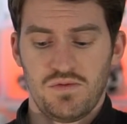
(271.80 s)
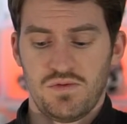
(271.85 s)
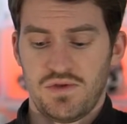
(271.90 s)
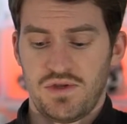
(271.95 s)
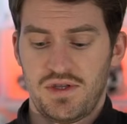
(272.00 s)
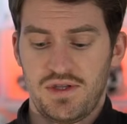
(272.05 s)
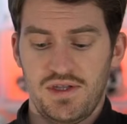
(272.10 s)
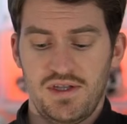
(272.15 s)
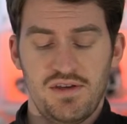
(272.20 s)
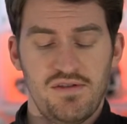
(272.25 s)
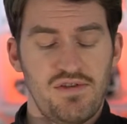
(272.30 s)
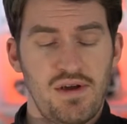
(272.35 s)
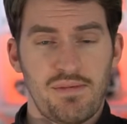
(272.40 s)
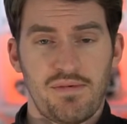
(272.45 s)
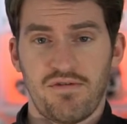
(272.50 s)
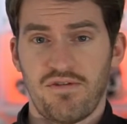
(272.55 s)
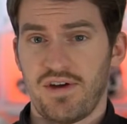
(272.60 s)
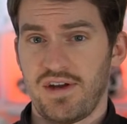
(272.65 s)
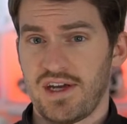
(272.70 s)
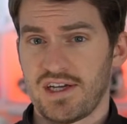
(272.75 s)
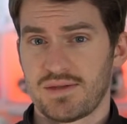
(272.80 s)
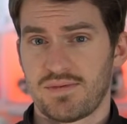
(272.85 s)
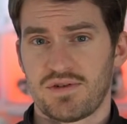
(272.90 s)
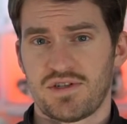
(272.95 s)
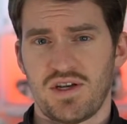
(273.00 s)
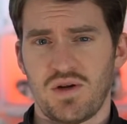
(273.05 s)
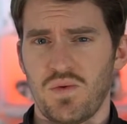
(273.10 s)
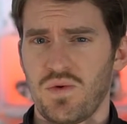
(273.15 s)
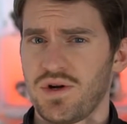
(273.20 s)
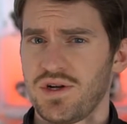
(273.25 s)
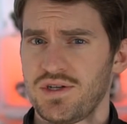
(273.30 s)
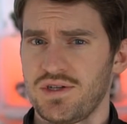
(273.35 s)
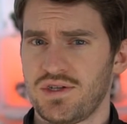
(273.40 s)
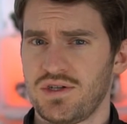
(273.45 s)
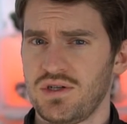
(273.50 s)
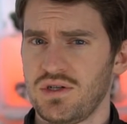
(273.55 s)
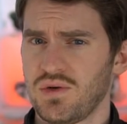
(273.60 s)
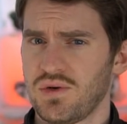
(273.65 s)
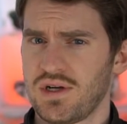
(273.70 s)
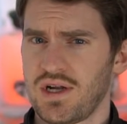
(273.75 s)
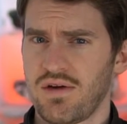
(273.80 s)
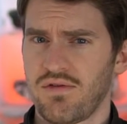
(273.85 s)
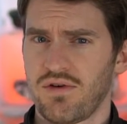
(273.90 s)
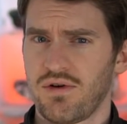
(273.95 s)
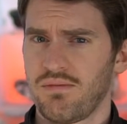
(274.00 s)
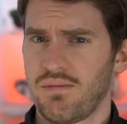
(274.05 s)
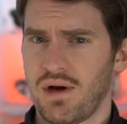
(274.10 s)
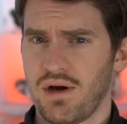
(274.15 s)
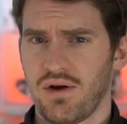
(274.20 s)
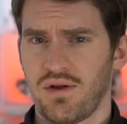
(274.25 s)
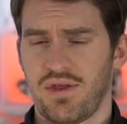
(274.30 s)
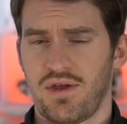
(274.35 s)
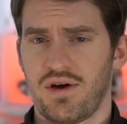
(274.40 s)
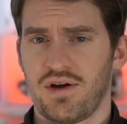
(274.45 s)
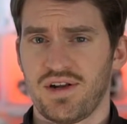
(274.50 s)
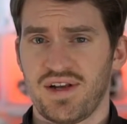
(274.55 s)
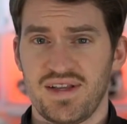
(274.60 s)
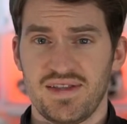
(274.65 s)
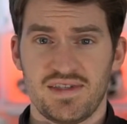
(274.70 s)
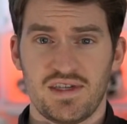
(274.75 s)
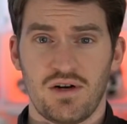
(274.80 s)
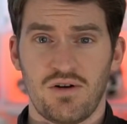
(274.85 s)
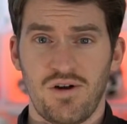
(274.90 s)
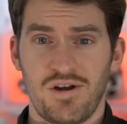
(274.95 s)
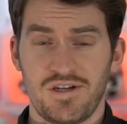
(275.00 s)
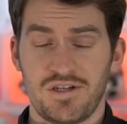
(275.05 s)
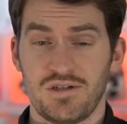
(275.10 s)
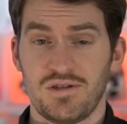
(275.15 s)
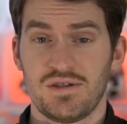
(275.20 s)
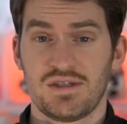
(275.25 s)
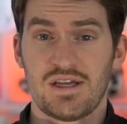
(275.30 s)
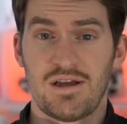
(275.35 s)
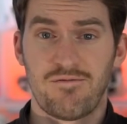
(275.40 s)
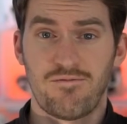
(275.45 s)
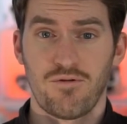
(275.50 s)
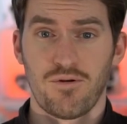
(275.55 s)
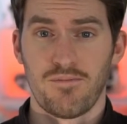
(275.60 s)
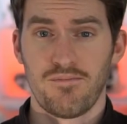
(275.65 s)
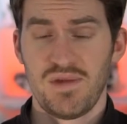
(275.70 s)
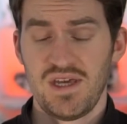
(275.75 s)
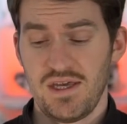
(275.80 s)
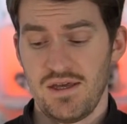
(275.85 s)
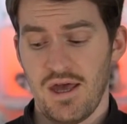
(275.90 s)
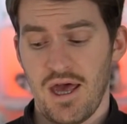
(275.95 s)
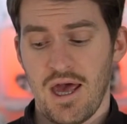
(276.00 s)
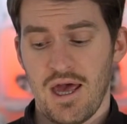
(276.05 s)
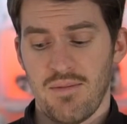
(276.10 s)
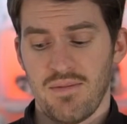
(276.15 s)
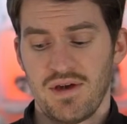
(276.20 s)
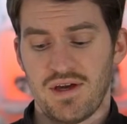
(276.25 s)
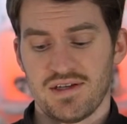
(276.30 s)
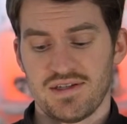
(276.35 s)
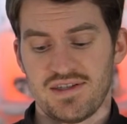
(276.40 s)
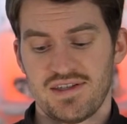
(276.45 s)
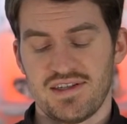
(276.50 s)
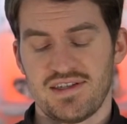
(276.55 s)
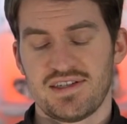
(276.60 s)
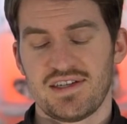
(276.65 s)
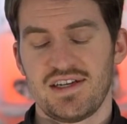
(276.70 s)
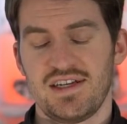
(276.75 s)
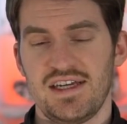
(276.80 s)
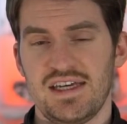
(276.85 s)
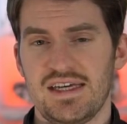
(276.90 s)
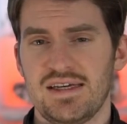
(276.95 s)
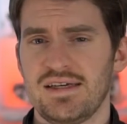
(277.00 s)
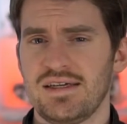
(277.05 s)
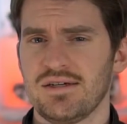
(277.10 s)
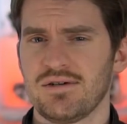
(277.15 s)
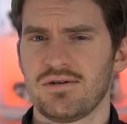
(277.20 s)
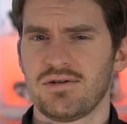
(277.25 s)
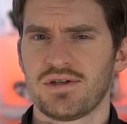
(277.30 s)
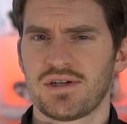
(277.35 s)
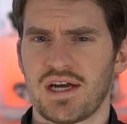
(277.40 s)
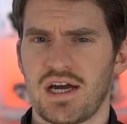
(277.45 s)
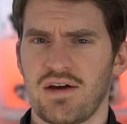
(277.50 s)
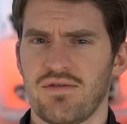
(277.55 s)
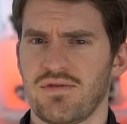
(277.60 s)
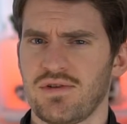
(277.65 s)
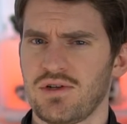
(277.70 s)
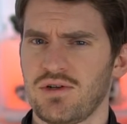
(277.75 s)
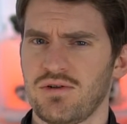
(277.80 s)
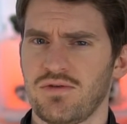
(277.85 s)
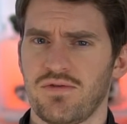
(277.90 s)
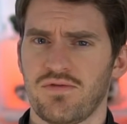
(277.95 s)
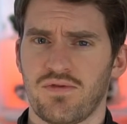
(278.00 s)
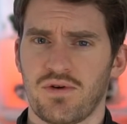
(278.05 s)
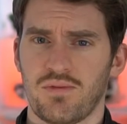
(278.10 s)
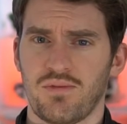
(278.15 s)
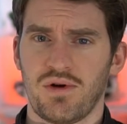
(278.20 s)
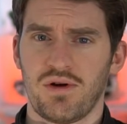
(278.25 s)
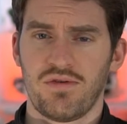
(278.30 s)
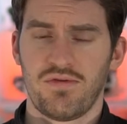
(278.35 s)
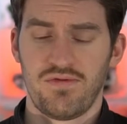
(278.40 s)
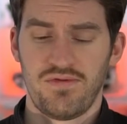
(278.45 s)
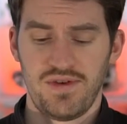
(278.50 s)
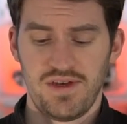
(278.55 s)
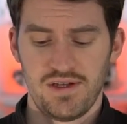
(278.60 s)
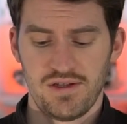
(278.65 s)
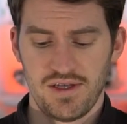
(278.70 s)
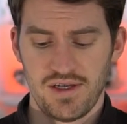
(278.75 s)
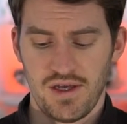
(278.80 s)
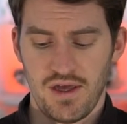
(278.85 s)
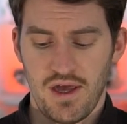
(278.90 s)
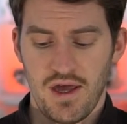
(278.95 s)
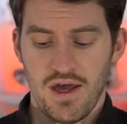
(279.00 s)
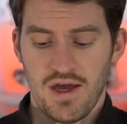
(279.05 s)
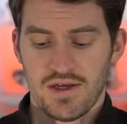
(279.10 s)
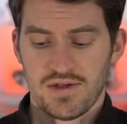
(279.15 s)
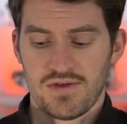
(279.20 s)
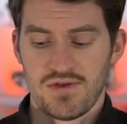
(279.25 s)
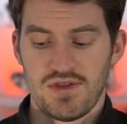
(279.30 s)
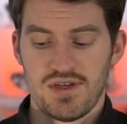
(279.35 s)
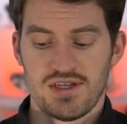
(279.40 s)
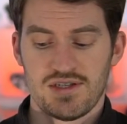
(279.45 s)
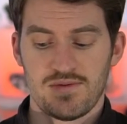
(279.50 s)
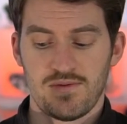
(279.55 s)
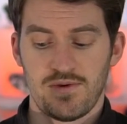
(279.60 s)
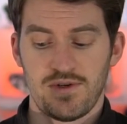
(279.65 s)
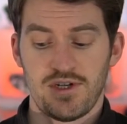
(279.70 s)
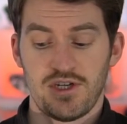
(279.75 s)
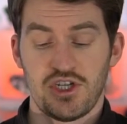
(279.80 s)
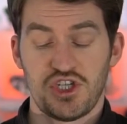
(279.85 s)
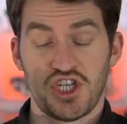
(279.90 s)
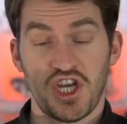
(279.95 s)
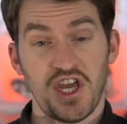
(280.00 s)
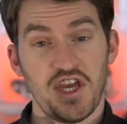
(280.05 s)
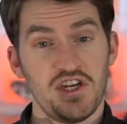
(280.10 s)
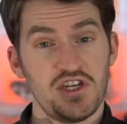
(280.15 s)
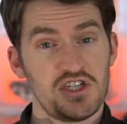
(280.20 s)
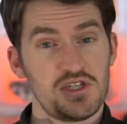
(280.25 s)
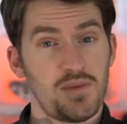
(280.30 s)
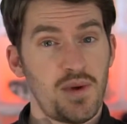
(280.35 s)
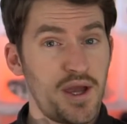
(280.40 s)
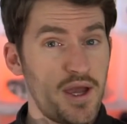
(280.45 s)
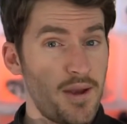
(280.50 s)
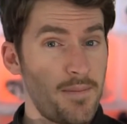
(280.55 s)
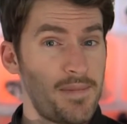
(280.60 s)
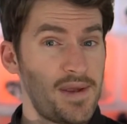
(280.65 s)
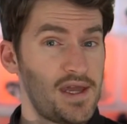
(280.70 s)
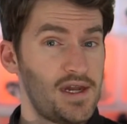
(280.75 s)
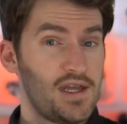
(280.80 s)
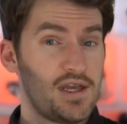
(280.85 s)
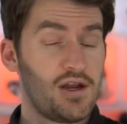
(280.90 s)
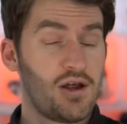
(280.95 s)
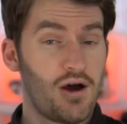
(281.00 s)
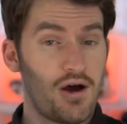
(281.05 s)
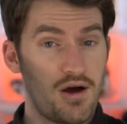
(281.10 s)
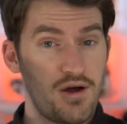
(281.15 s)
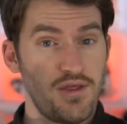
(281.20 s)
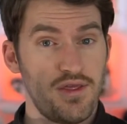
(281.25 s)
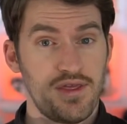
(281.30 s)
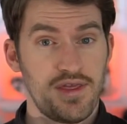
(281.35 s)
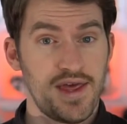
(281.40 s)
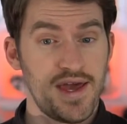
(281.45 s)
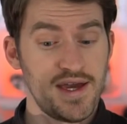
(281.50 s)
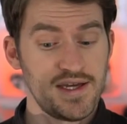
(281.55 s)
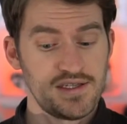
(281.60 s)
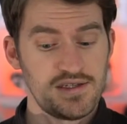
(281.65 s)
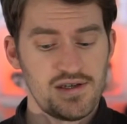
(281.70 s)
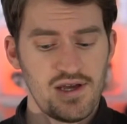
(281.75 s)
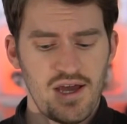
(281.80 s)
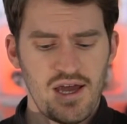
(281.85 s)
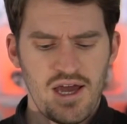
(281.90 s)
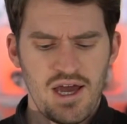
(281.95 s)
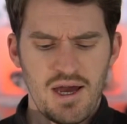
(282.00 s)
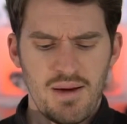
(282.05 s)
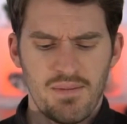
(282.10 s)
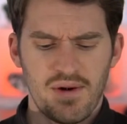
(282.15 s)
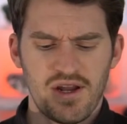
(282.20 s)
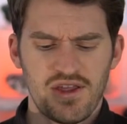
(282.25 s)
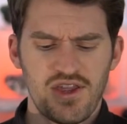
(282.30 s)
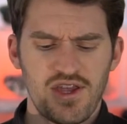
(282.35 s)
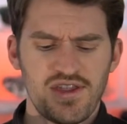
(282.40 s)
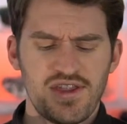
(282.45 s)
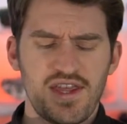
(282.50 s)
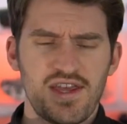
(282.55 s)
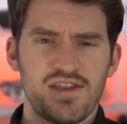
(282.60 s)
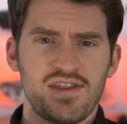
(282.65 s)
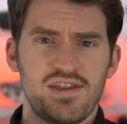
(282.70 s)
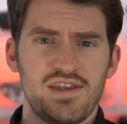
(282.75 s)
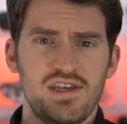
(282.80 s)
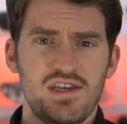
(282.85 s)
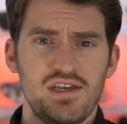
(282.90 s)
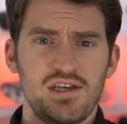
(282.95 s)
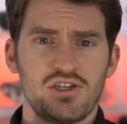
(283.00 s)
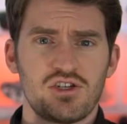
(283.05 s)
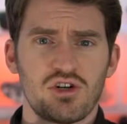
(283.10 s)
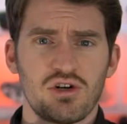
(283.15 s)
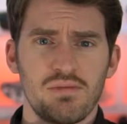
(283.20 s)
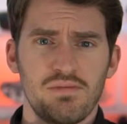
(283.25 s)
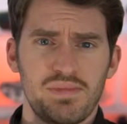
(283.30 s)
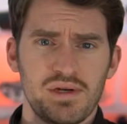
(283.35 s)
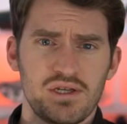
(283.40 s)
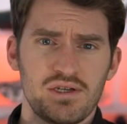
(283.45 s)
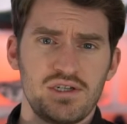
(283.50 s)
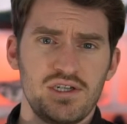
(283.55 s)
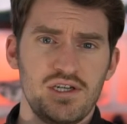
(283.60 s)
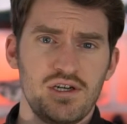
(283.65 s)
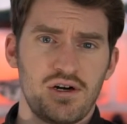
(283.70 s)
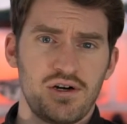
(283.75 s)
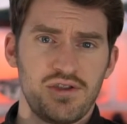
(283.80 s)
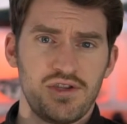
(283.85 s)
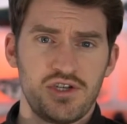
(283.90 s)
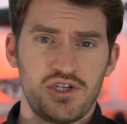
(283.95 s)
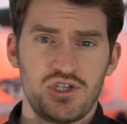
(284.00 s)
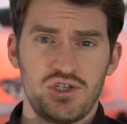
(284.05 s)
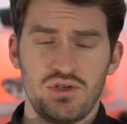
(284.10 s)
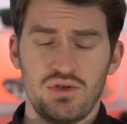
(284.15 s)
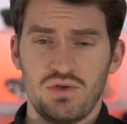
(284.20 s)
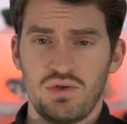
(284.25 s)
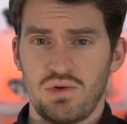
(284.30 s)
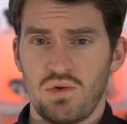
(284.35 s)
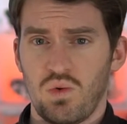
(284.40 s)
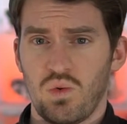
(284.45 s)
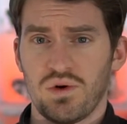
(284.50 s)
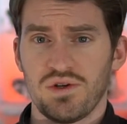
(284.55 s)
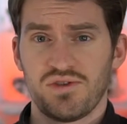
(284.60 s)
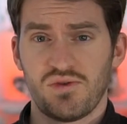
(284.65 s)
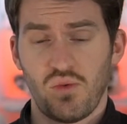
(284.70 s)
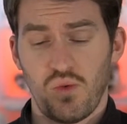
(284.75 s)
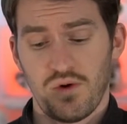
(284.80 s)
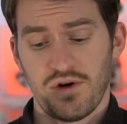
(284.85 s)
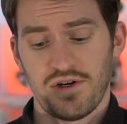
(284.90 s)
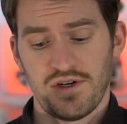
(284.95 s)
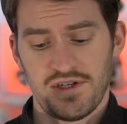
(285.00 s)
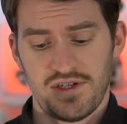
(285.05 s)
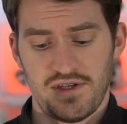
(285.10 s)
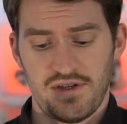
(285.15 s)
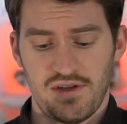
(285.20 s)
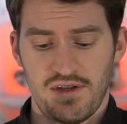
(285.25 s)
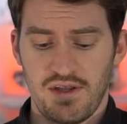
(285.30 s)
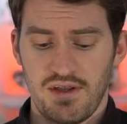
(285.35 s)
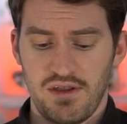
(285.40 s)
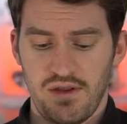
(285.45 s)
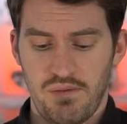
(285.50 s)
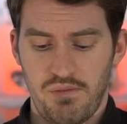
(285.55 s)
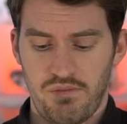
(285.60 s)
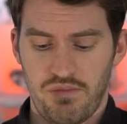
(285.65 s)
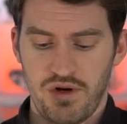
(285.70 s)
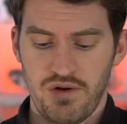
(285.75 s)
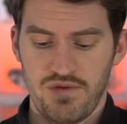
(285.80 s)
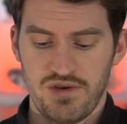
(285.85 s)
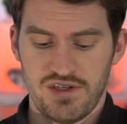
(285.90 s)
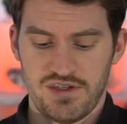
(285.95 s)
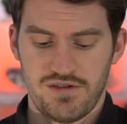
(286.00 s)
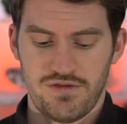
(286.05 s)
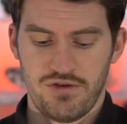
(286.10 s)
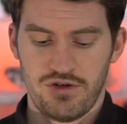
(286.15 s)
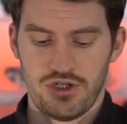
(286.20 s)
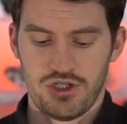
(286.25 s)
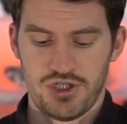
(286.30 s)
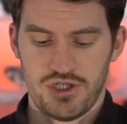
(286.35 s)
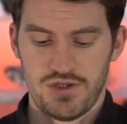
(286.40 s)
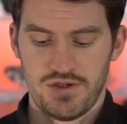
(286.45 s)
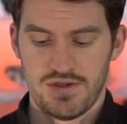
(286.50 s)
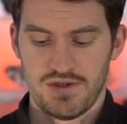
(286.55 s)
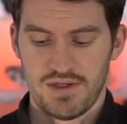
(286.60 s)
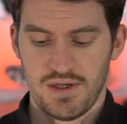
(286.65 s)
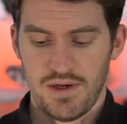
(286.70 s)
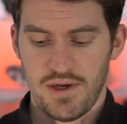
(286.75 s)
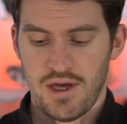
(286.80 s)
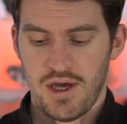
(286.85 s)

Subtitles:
The Vaporfly Next% 1 and 2 were never marathon considerations for me because of the skinny heel and kind of a little firmer feeling. So this one changed my opinion on that. But I thought that the durability on the shoe was worse than the previous versions.